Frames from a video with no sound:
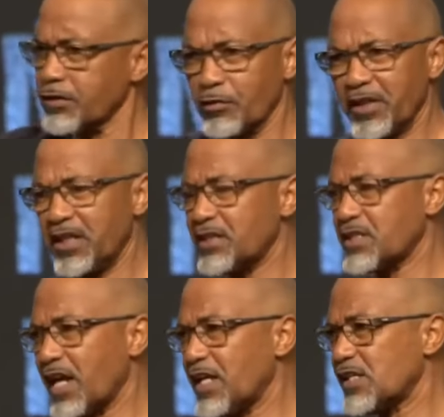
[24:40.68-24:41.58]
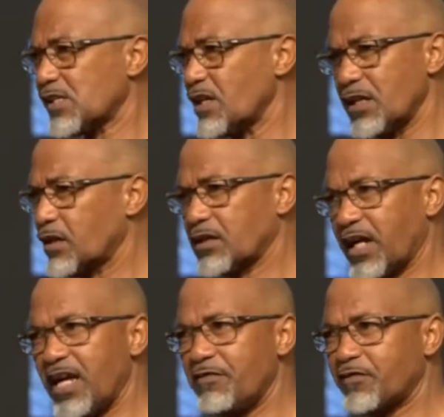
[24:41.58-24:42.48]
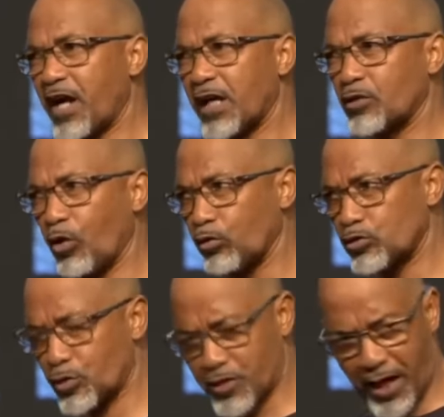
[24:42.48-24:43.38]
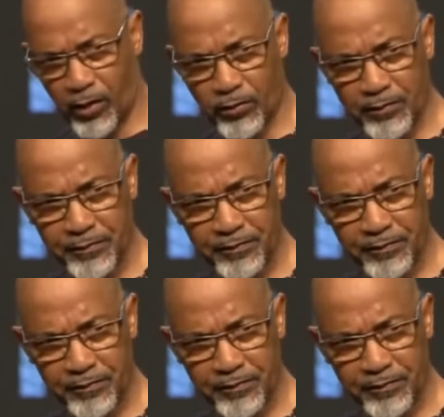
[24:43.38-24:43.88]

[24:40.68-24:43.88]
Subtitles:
3 days in a grave can't hold you down.